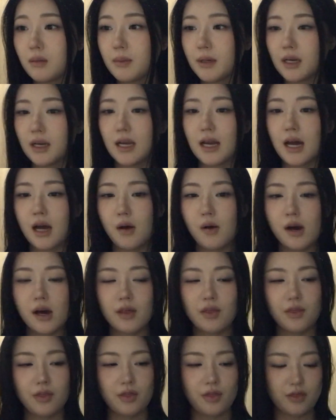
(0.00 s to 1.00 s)
But now I
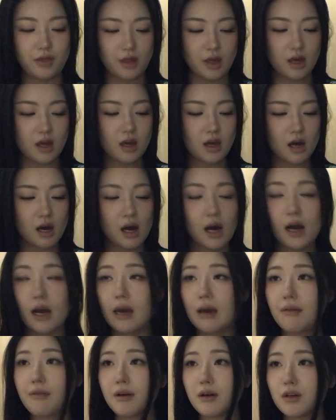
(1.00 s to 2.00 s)
think
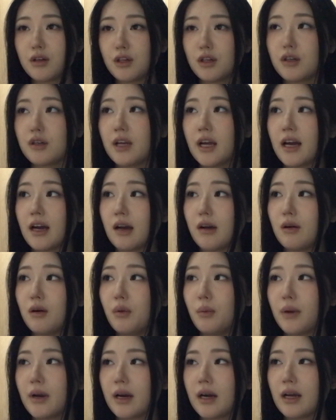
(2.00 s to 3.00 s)
I found a good angle
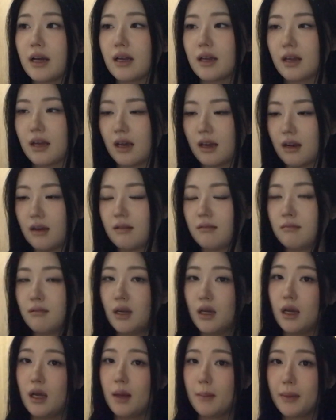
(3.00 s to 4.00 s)
where I can
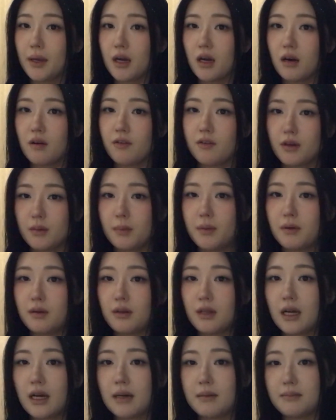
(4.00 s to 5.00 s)
be
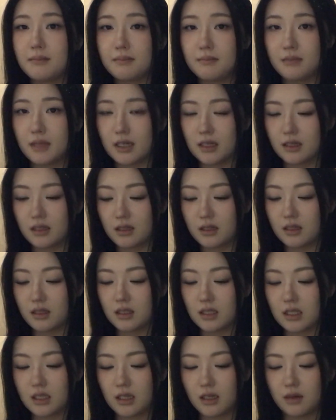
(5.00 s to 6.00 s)
comfortable. I'm, like, literally
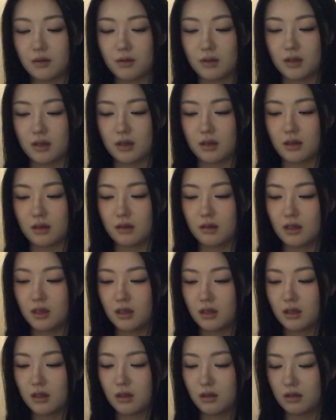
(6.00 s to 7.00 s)
sitting on the...
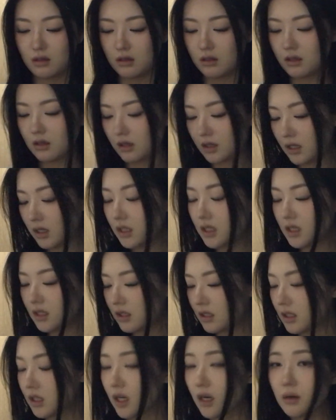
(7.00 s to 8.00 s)
Is it
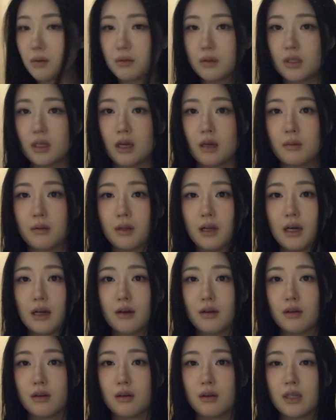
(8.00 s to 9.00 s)
a chair or table? I
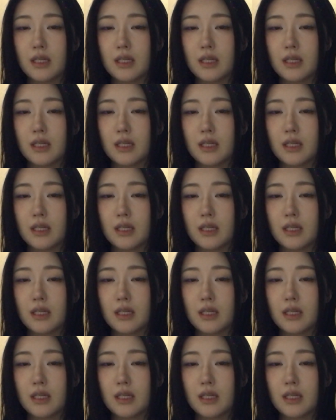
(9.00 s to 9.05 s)
don't know.